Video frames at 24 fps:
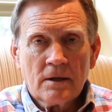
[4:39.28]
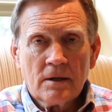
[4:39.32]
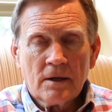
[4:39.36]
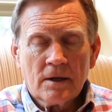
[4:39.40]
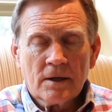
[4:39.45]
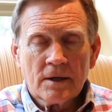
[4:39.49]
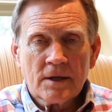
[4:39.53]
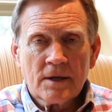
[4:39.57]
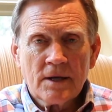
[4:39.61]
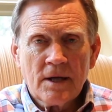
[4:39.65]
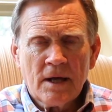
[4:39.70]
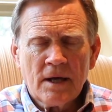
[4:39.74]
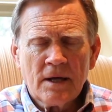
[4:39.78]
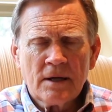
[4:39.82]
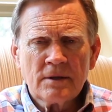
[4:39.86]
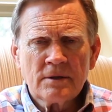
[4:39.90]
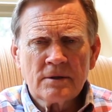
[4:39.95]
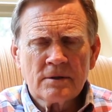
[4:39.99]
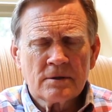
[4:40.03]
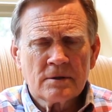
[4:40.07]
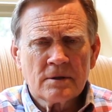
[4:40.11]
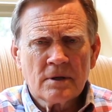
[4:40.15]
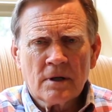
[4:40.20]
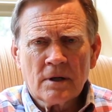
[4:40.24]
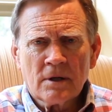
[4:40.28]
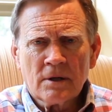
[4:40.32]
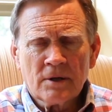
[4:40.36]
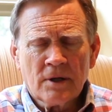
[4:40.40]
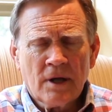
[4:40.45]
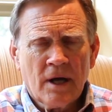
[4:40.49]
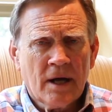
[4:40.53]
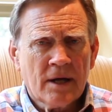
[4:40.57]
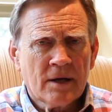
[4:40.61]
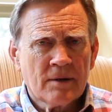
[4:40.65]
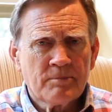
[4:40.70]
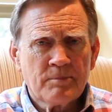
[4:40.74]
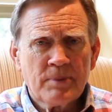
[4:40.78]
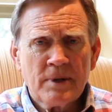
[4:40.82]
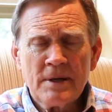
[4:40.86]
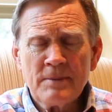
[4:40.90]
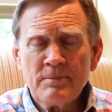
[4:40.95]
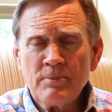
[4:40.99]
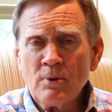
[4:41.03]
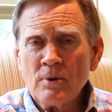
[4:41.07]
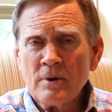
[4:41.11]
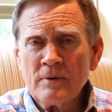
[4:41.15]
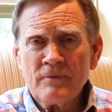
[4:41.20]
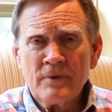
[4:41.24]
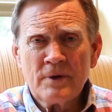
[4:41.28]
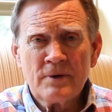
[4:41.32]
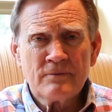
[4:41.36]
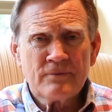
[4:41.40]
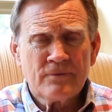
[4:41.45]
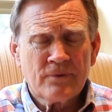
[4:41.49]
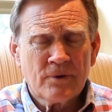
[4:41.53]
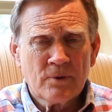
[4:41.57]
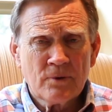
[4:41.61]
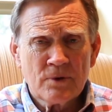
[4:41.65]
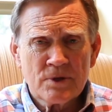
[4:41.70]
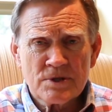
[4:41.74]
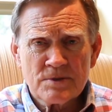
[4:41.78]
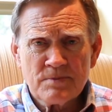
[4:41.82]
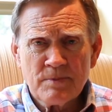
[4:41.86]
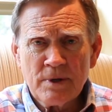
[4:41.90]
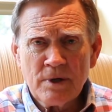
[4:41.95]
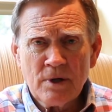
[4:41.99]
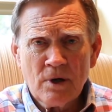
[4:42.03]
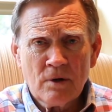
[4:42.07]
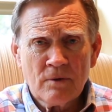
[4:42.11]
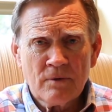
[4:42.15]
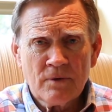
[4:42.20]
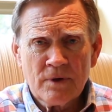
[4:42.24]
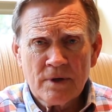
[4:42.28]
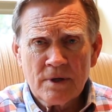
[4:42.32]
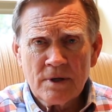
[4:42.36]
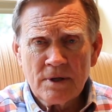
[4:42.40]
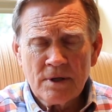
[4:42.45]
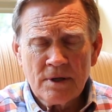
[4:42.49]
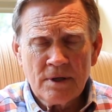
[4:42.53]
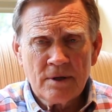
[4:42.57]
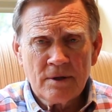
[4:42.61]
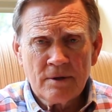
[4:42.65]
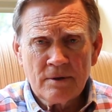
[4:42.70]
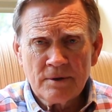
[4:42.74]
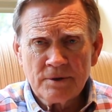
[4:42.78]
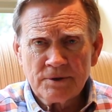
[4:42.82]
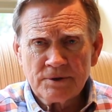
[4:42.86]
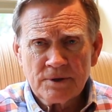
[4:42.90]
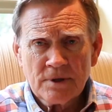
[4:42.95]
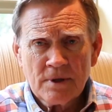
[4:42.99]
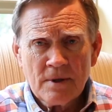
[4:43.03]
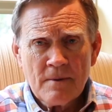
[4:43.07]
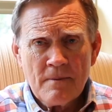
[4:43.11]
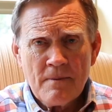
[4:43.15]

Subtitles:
Again, a lot of people have influenced me over the years.